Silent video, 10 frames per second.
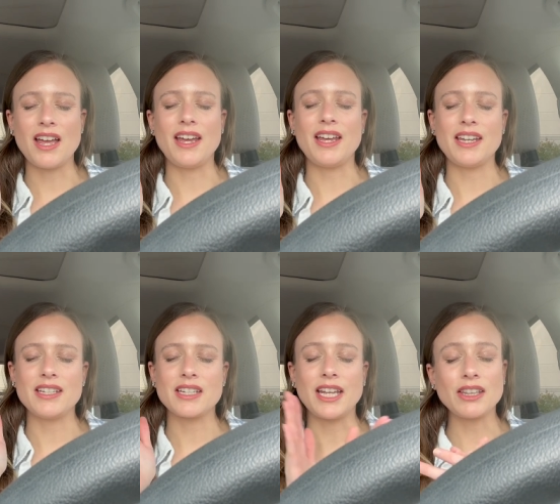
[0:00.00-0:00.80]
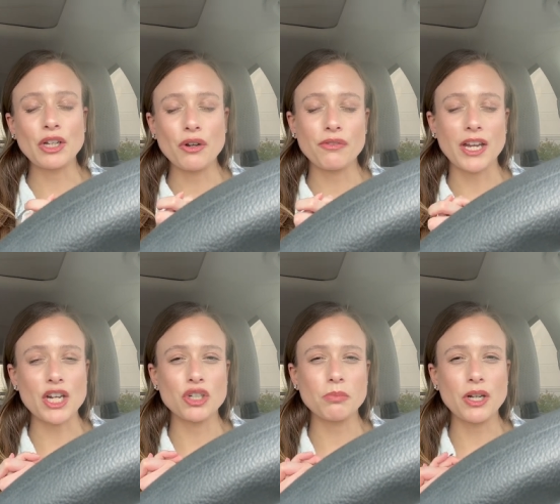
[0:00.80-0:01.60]
and hit the
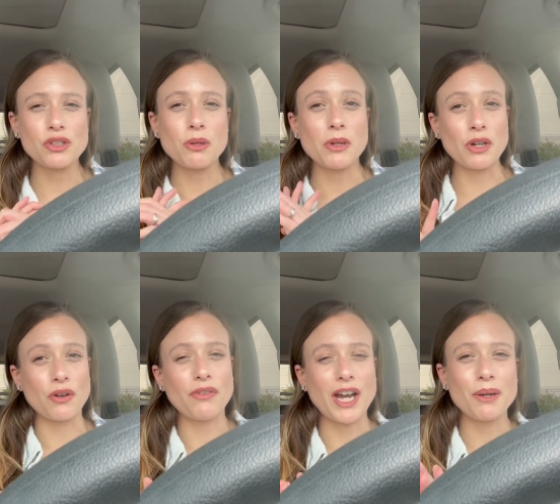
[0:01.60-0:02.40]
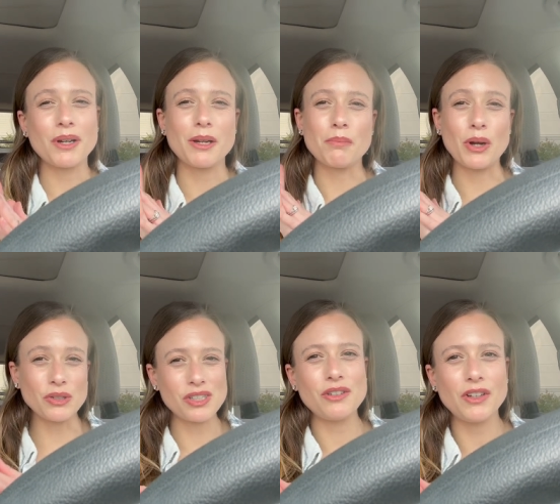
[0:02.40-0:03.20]
notification bell so you'll be notified when I
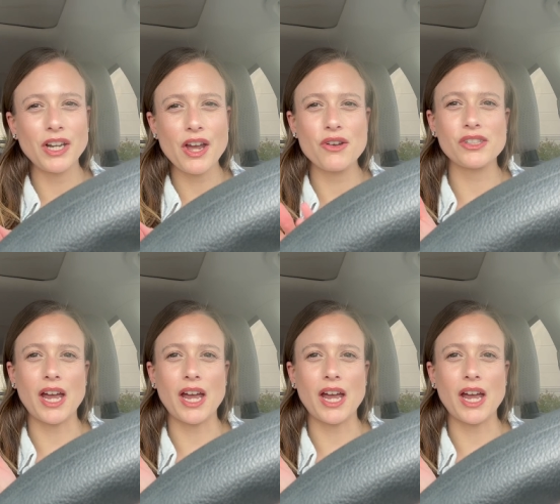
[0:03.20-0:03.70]
post new videos.